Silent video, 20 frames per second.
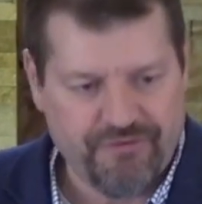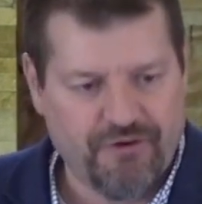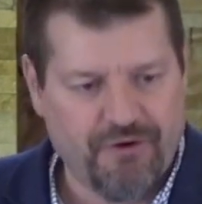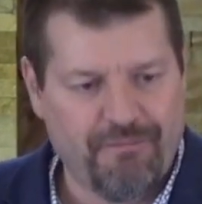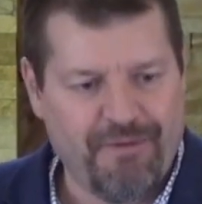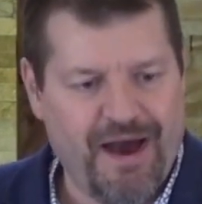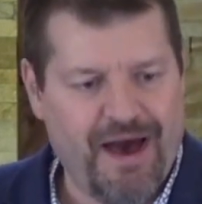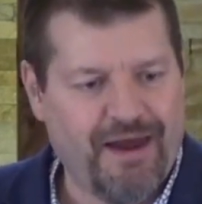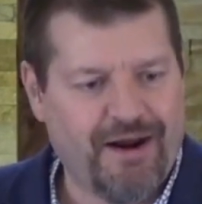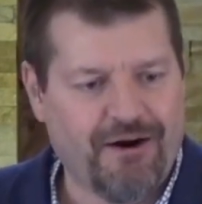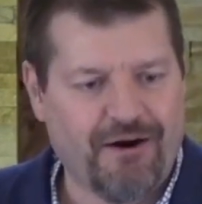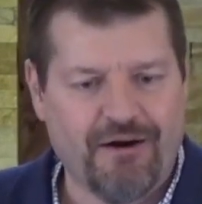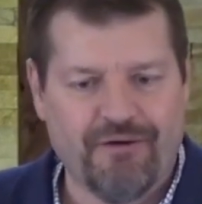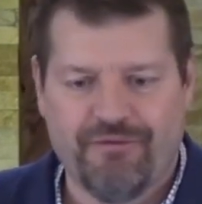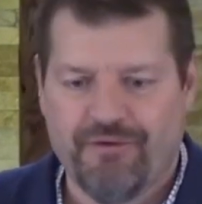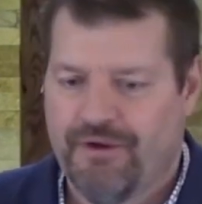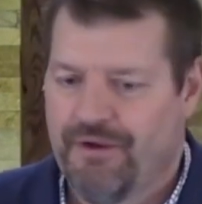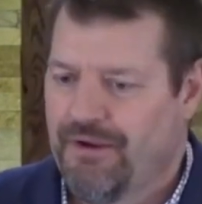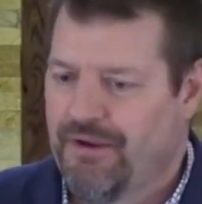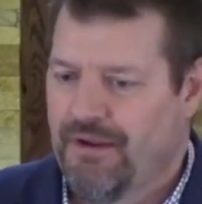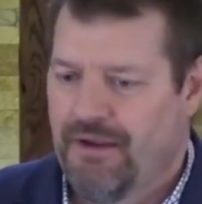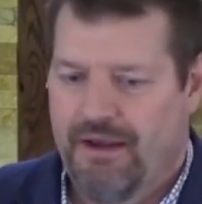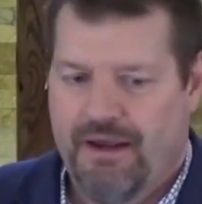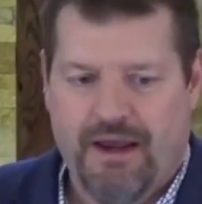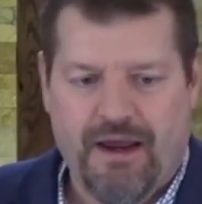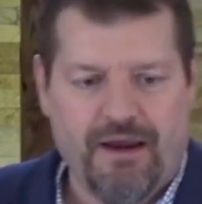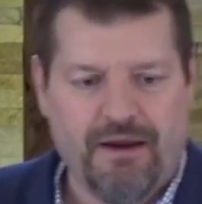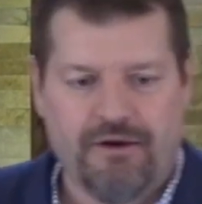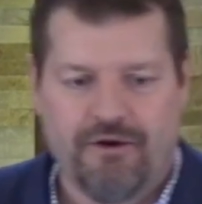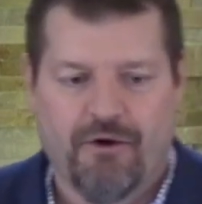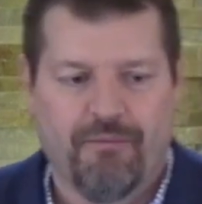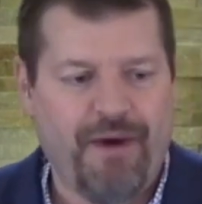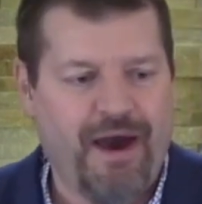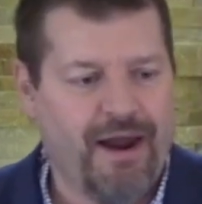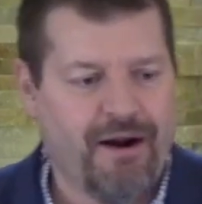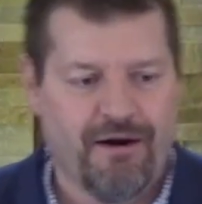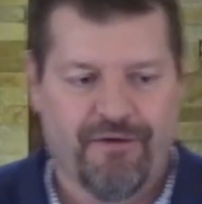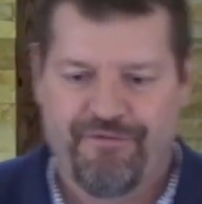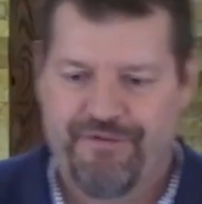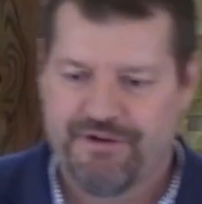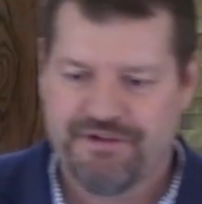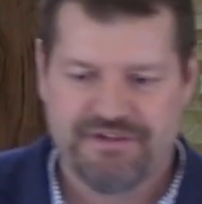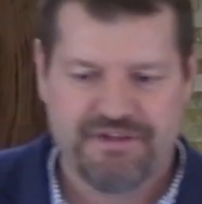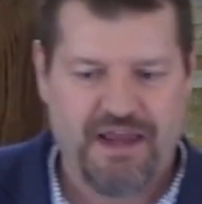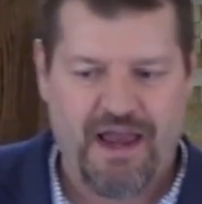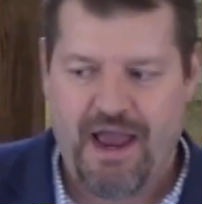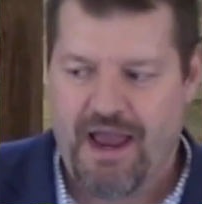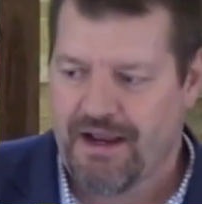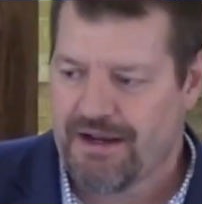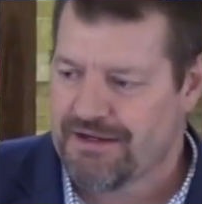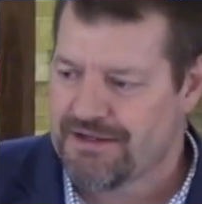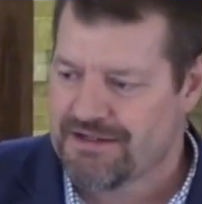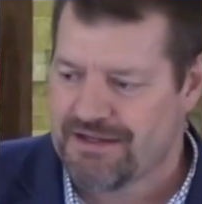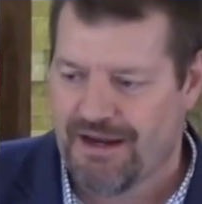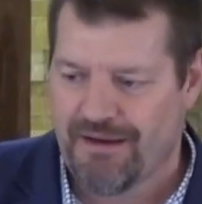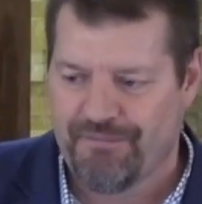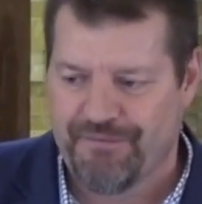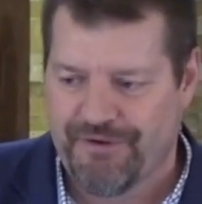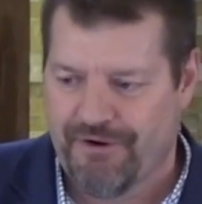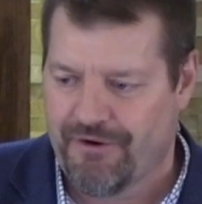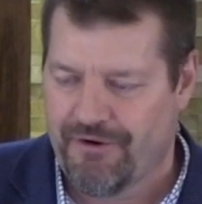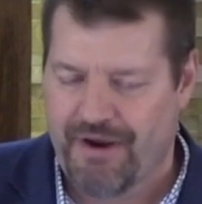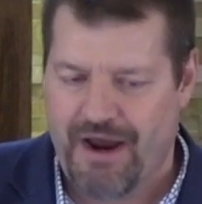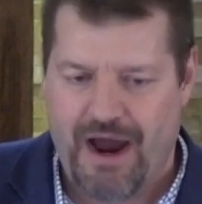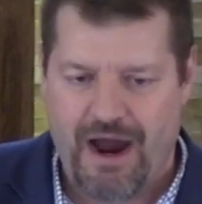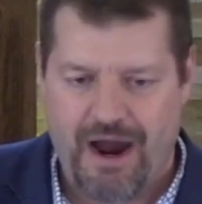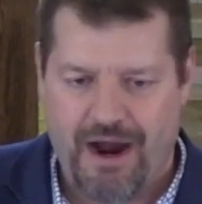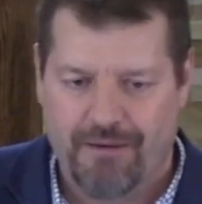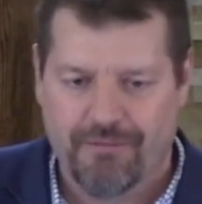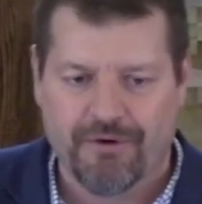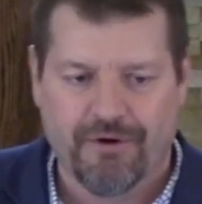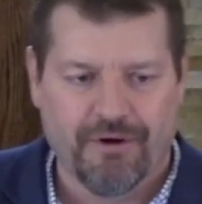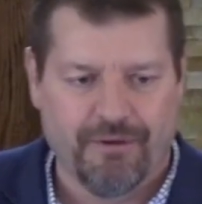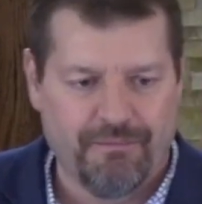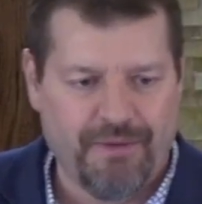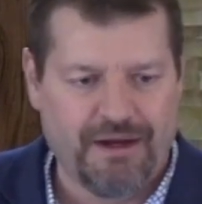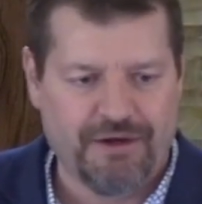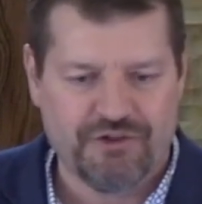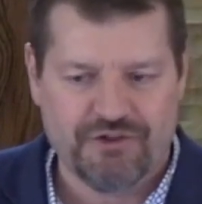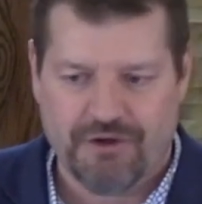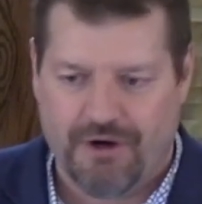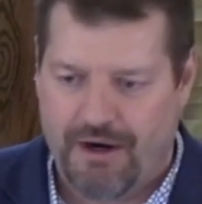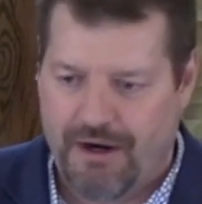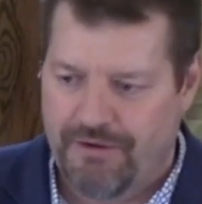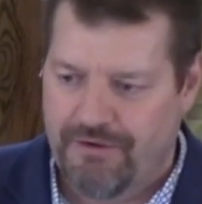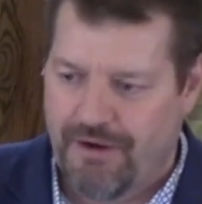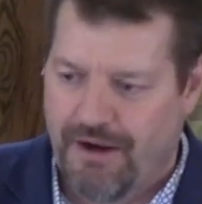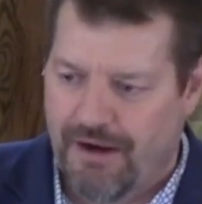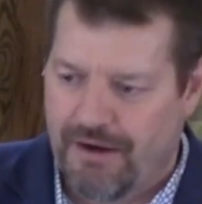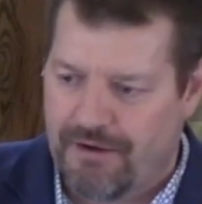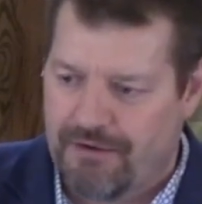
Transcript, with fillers: No matter if, no matter if this tank is empty or not, I'm going to make sure I, I